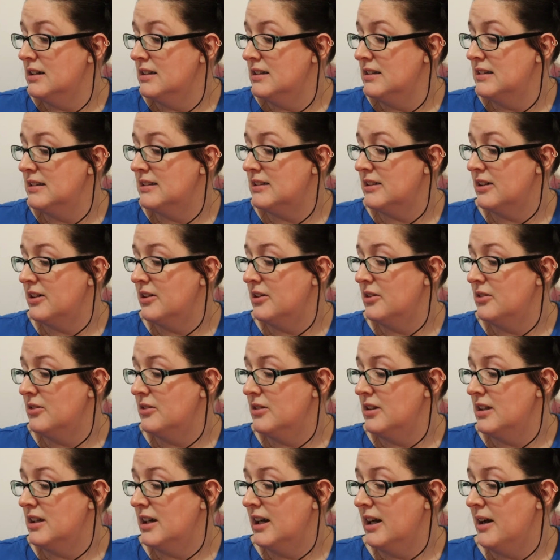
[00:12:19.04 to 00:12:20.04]
So
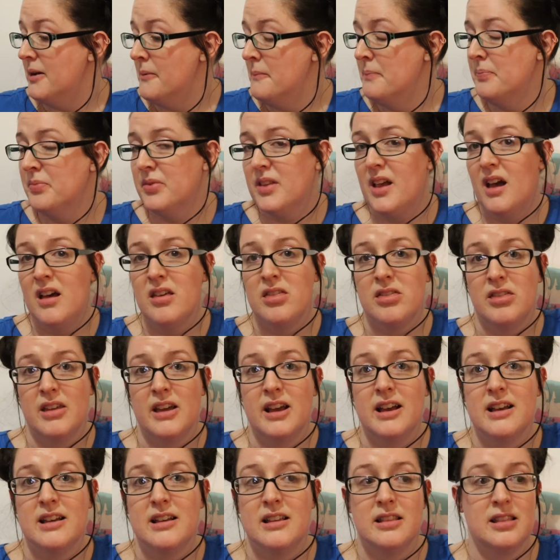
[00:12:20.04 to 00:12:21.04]
yeah, I
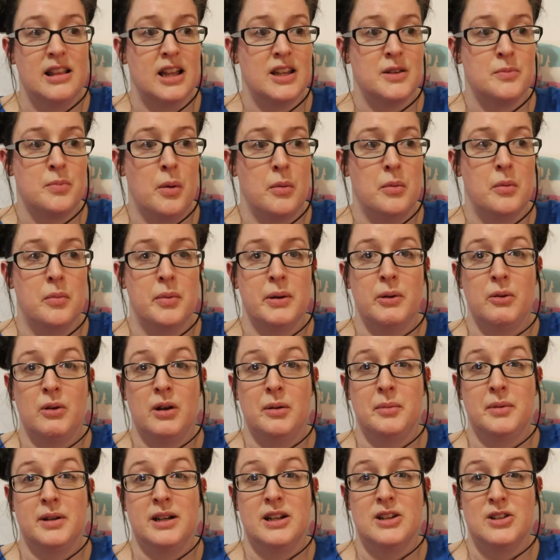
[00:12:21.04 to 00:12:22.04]
think that's probably all
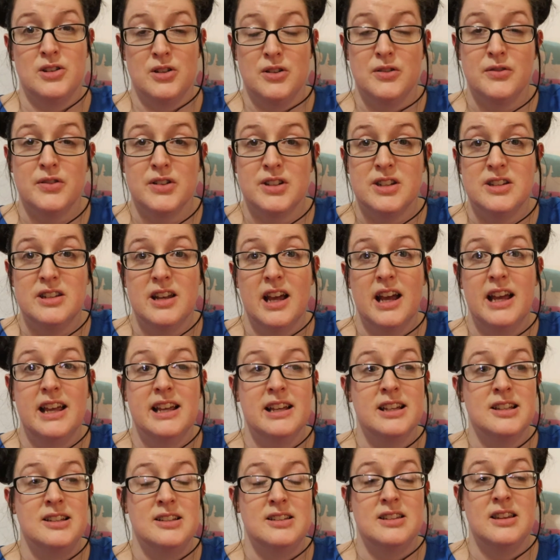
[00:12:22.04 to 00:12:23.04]
I'm going to do for today,
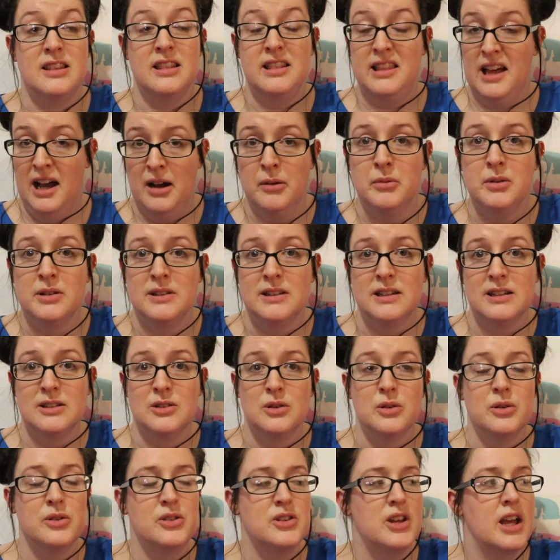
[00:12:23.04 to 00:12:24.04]
because that was
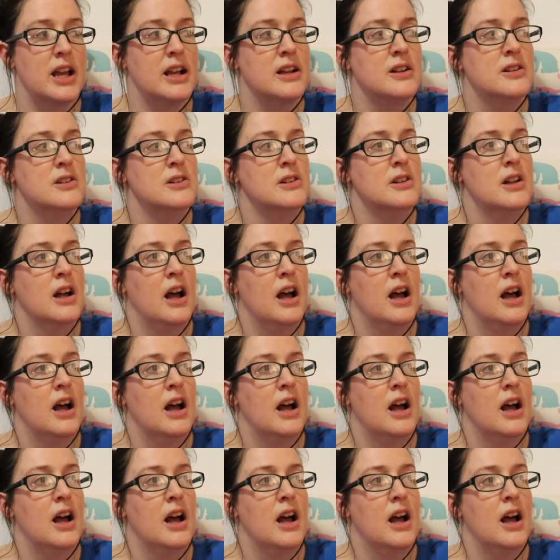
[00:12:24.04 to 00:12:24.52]
exhausting.